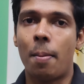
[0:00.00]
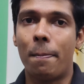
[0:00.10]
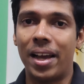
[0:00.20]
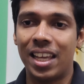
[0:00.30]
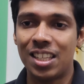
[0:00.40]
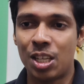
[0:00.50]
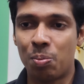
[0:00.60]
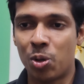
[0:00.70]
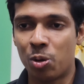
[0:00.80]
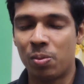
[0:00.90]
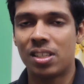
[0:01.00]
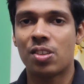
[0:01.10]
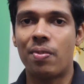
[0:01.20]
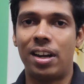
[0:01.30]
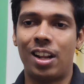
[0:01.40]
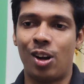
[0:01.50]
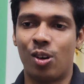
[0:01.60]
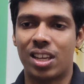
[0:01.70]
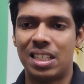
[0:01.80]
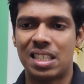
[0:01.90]
Buying GPU means vendor
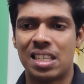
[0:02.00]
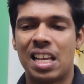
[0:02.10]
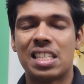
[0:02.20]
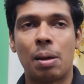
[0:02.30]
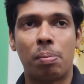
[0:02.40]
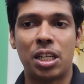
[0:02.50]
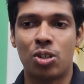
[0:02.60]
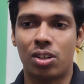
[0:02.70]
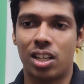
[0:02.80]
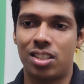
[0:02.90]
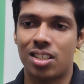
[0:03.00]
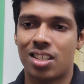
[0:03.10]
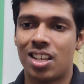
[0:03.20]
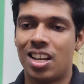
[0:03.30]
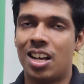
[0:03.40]
lock-ins, supply shortages,